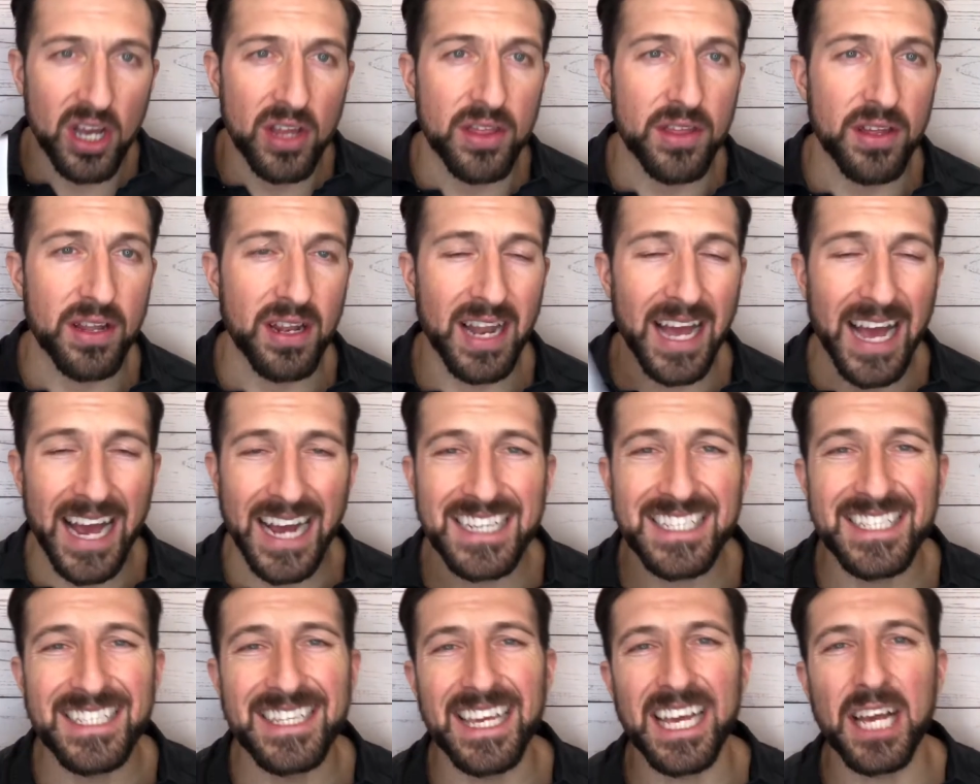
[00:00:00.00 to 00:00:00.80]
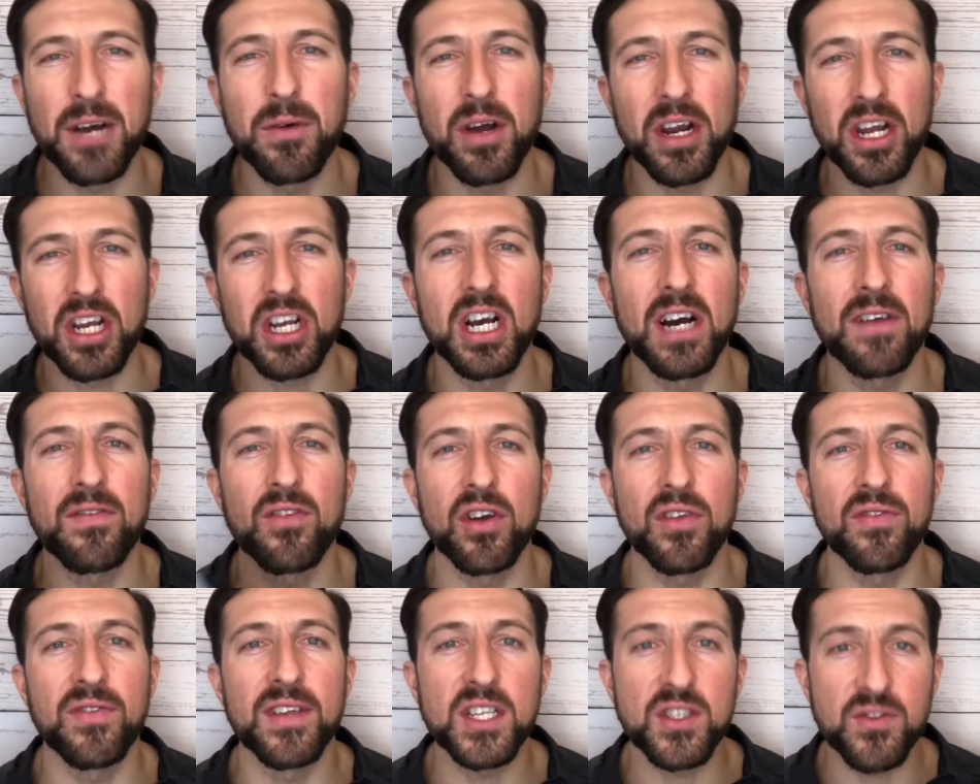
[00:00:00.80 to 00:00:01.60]
The last thing I want to
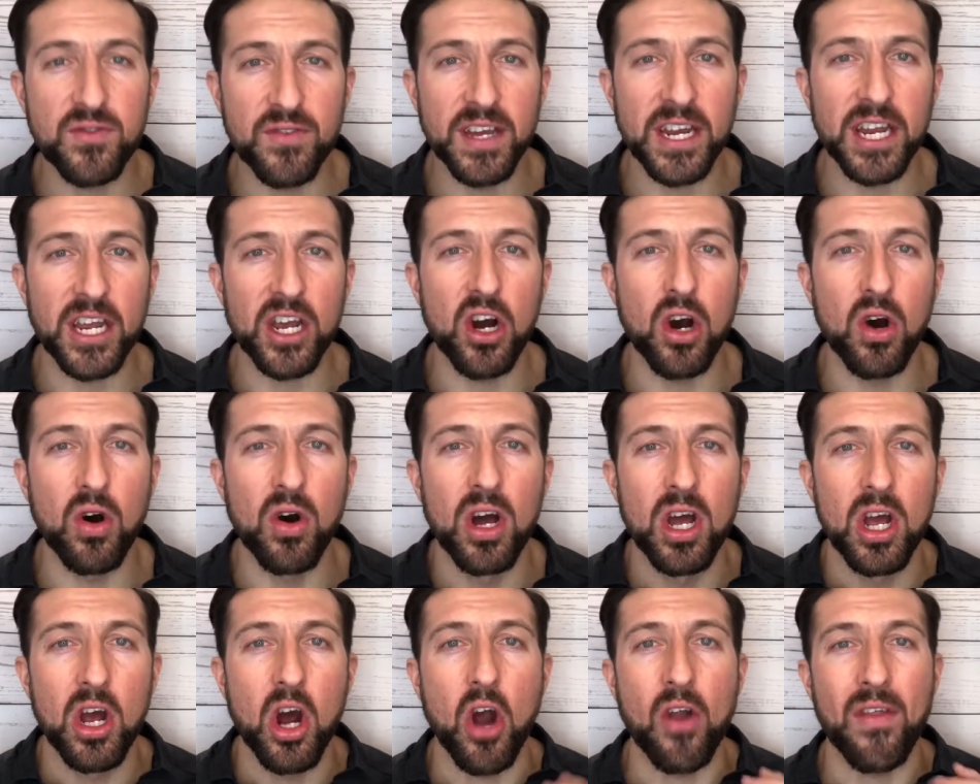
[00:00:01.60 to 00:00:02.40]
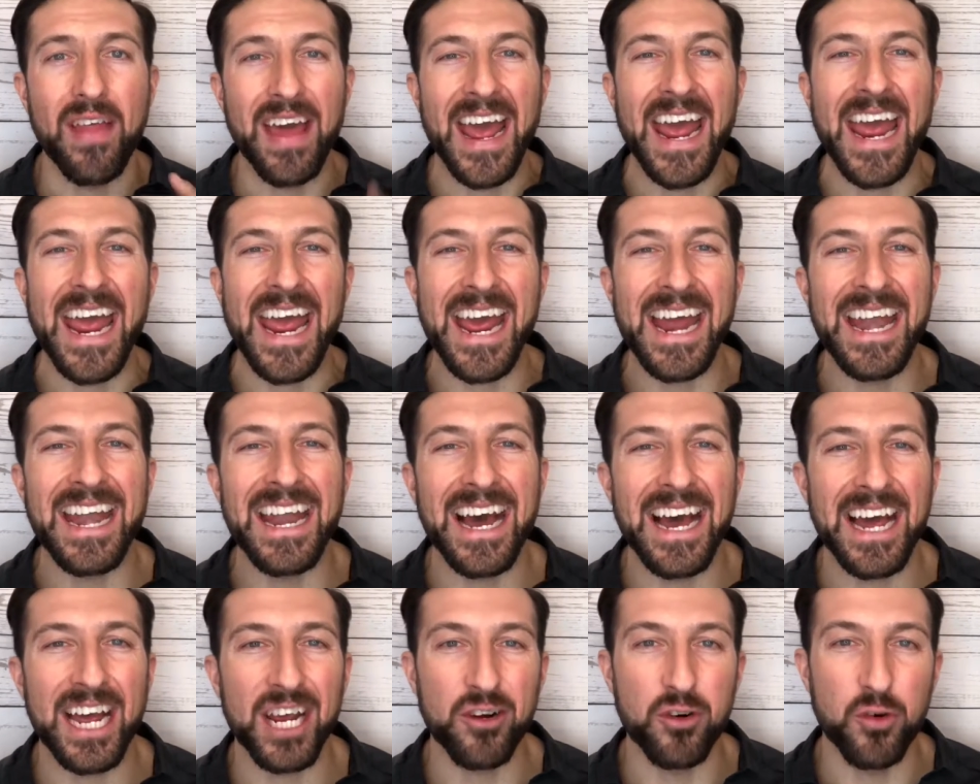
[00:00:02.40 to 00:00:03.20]
cover in this video are the
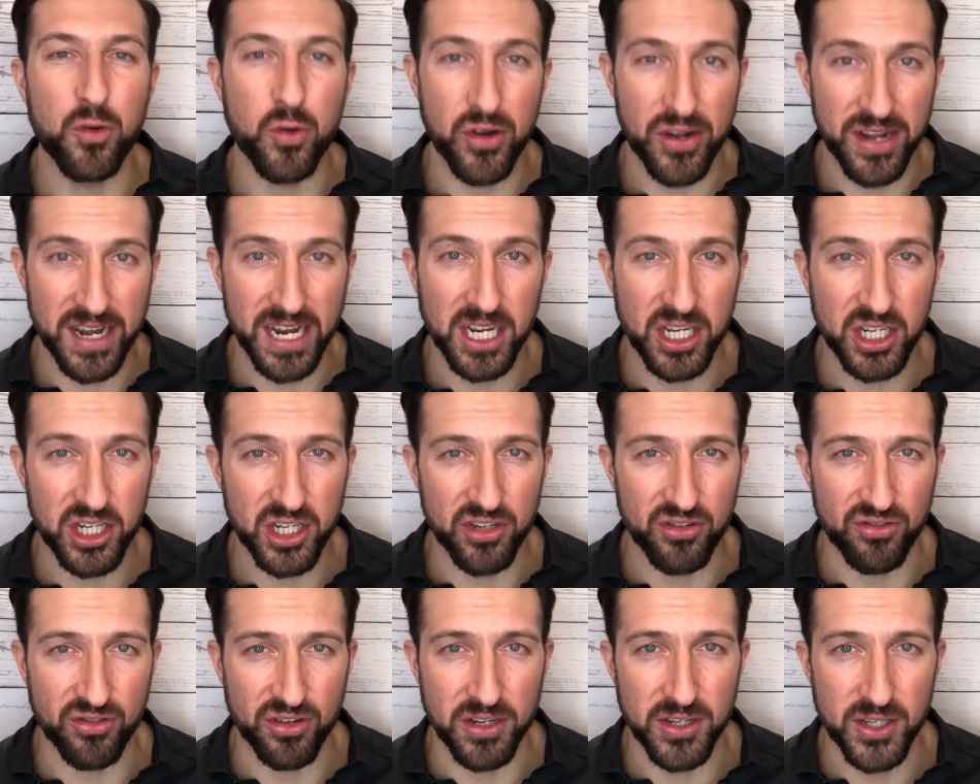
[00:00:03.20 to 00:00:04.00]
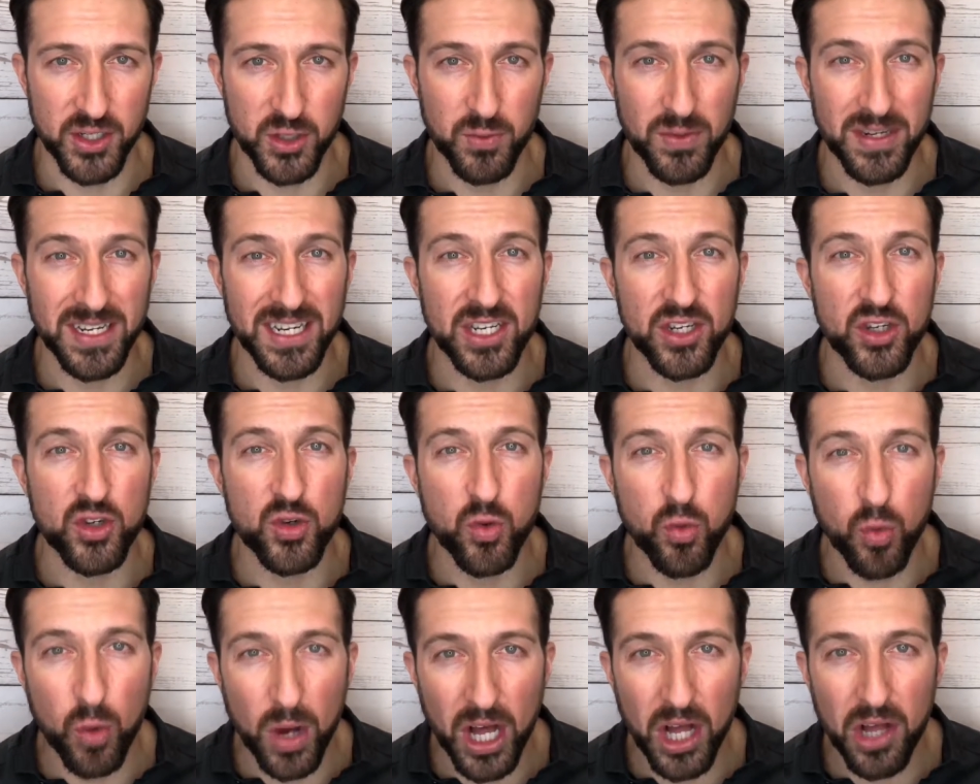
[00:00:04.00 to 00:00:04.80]
hand-eye coordination drills. We did
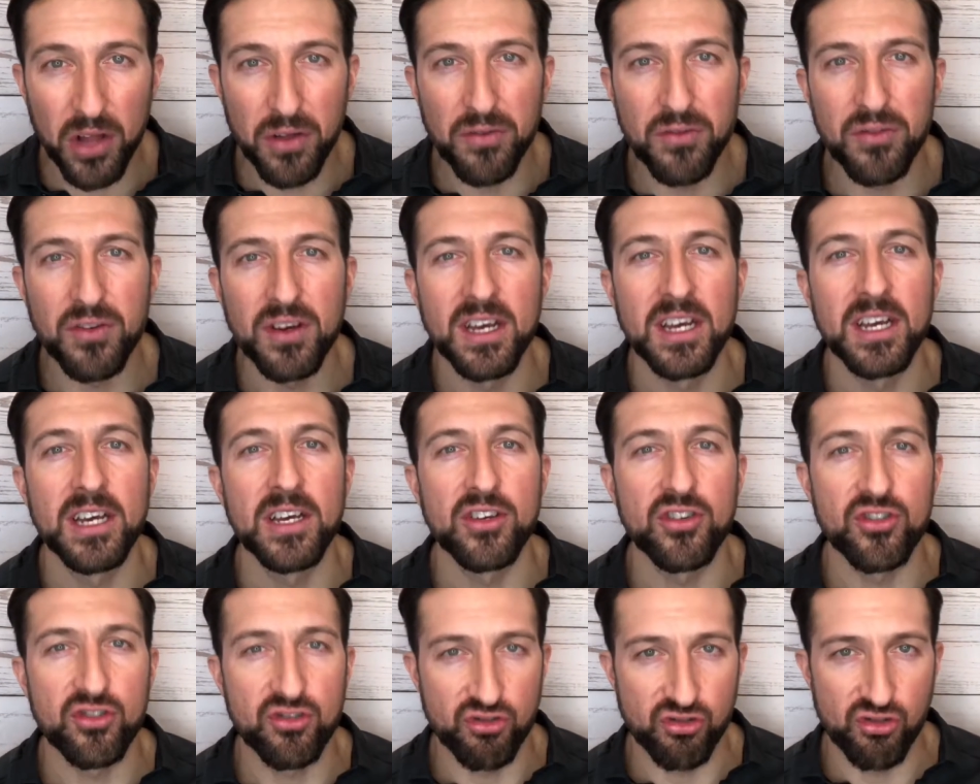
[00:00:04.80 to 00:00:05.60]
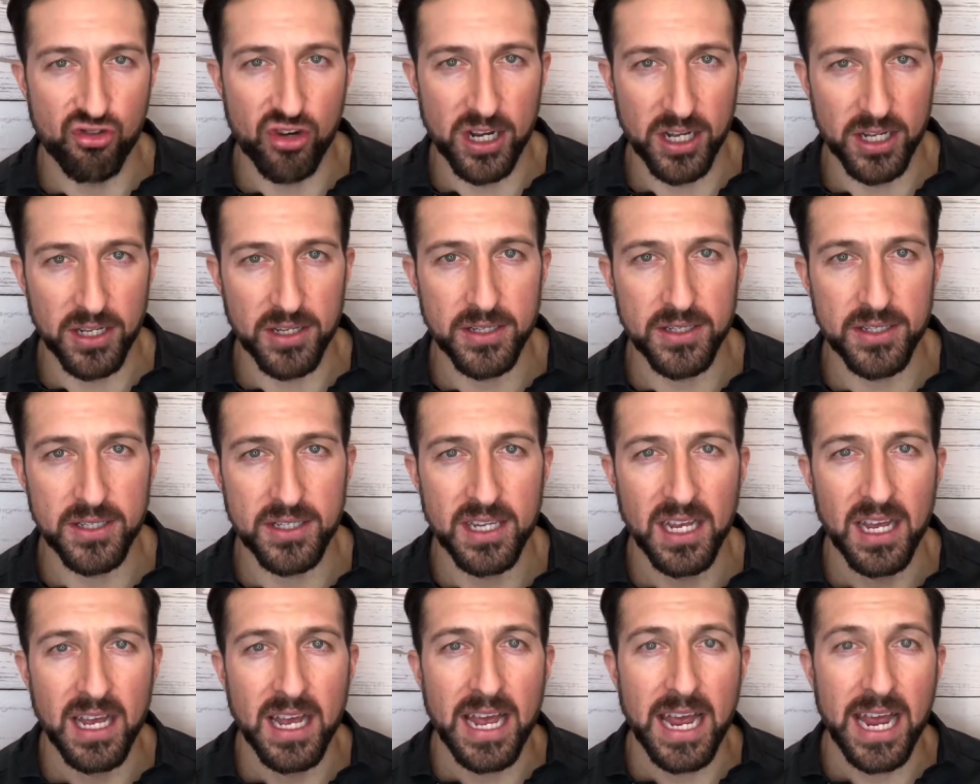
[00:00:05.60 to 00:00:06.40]
12
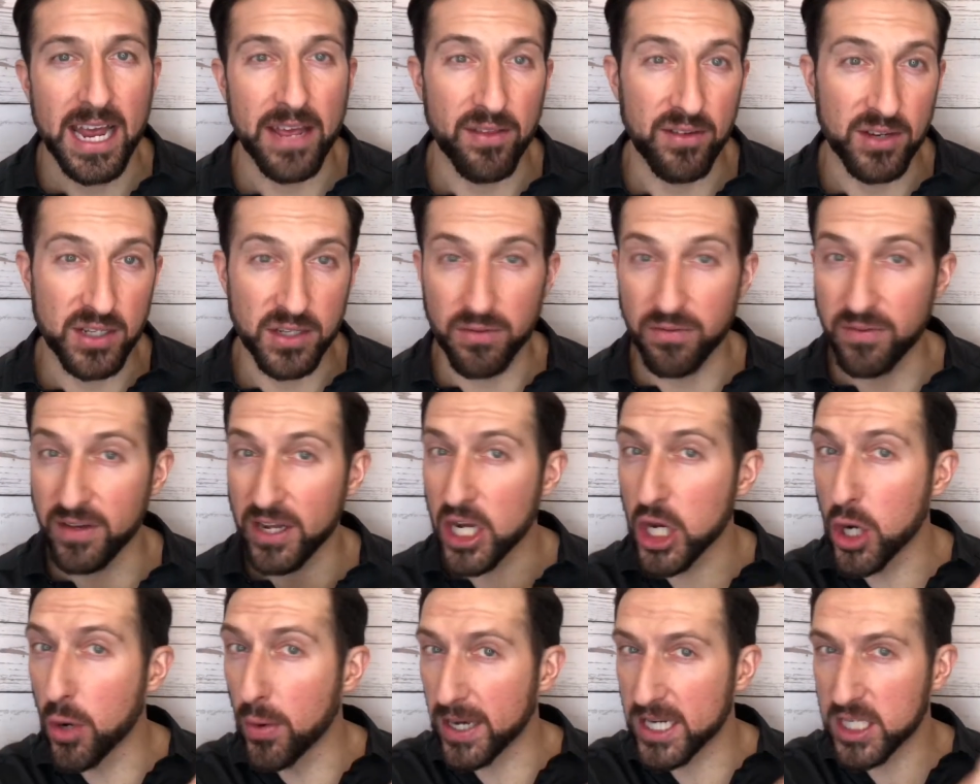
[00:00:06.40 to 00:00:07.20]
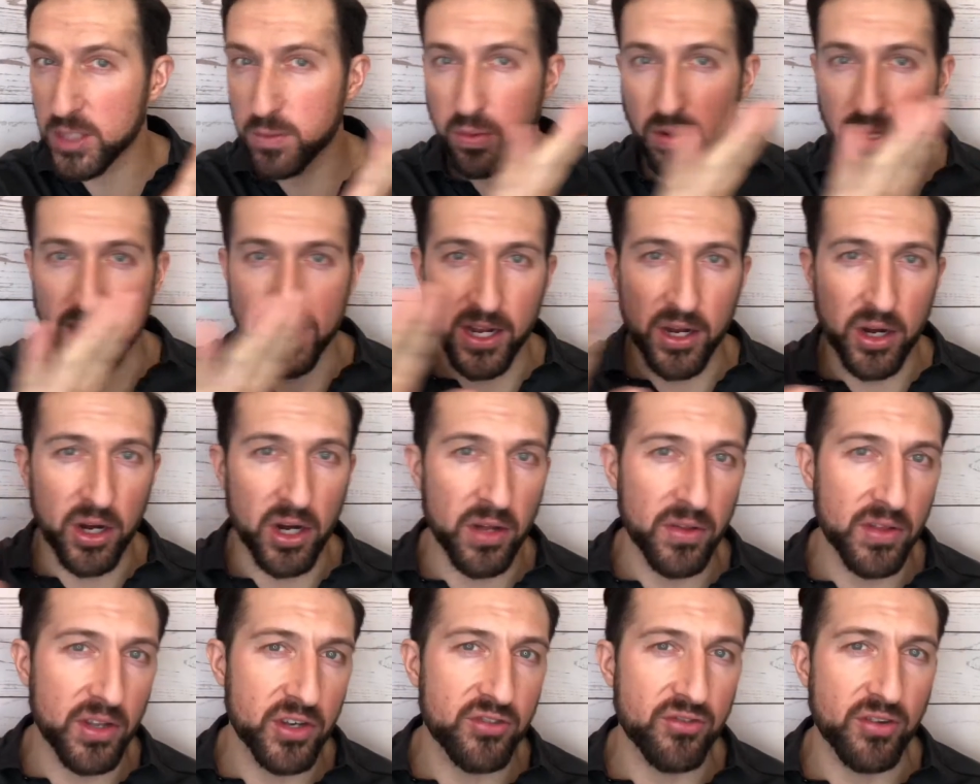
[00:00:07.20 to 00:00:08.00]
drills, and there's a video explaining
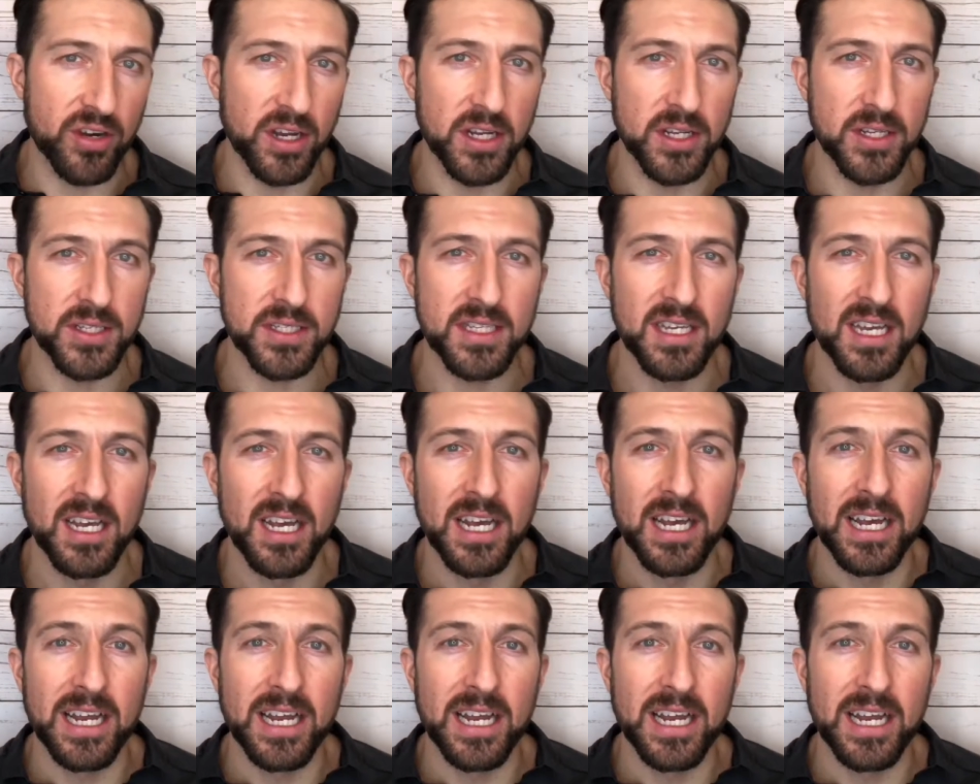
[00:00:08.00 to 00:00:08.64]
all the drills.